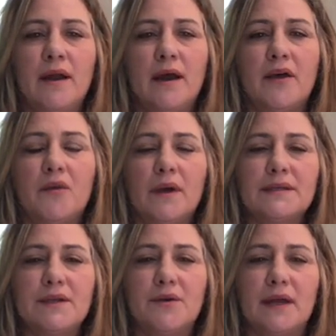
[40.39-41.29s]

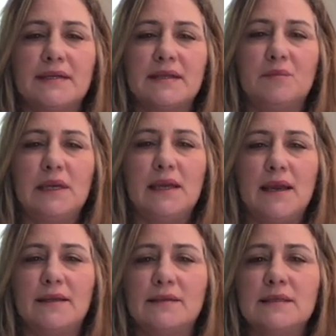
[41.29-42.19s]
otherwise known as the
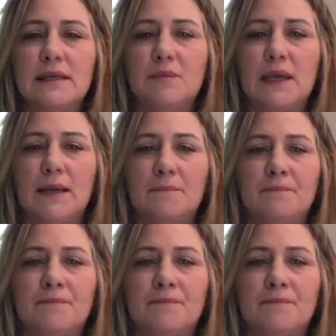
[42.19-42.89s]
PNCB.